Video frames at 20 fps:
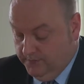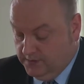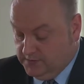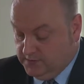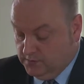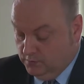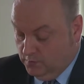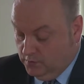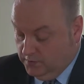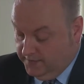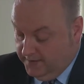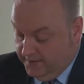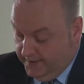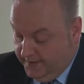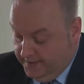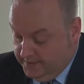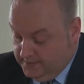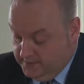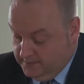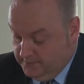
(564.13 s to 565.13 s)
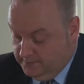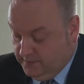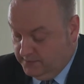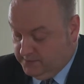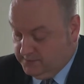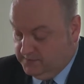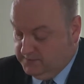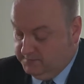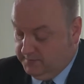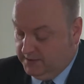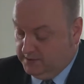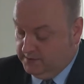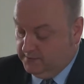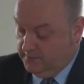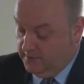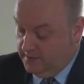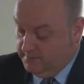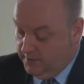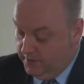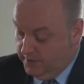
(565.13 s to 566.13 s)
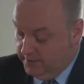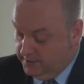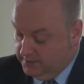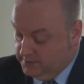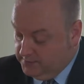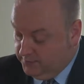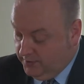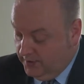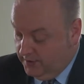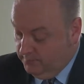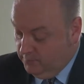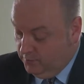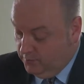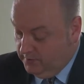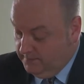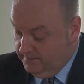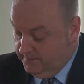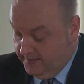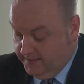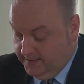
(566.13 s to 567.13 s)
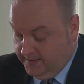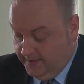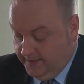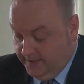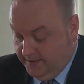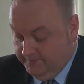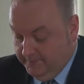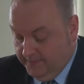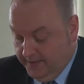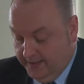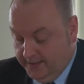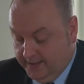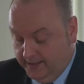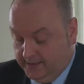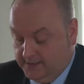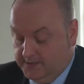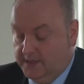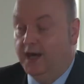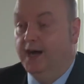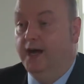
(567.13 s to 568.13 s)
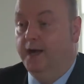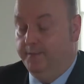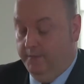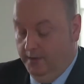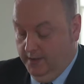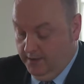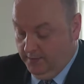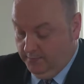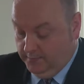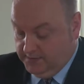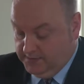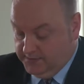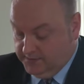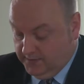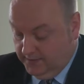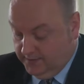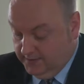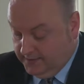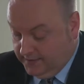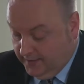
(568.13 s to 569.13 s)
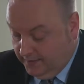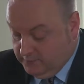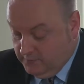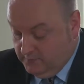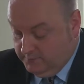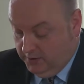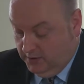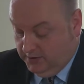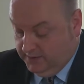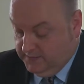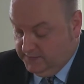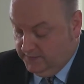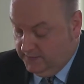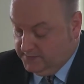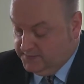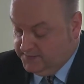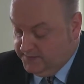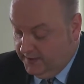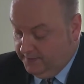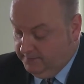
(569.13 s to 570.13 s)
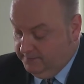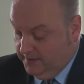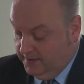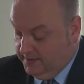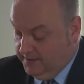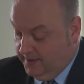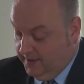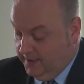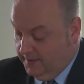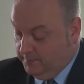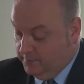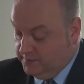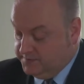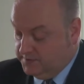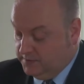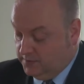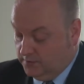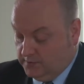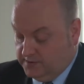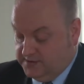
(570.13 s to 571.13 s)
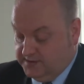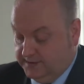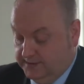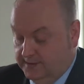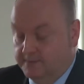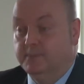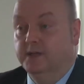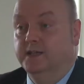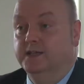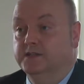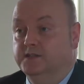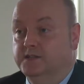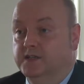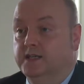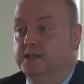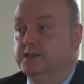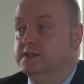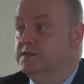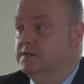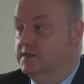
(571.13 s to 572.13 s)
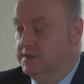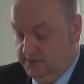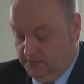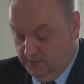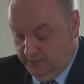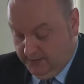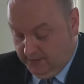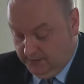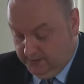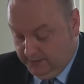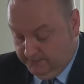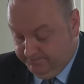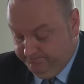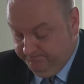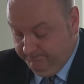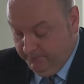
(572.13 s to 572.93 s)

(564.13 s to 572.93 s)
toward the end, in retrospect of the American ground war in Vietnam, and at a time when Australian government policy on South Vietnam was increasingly being seen as discredited.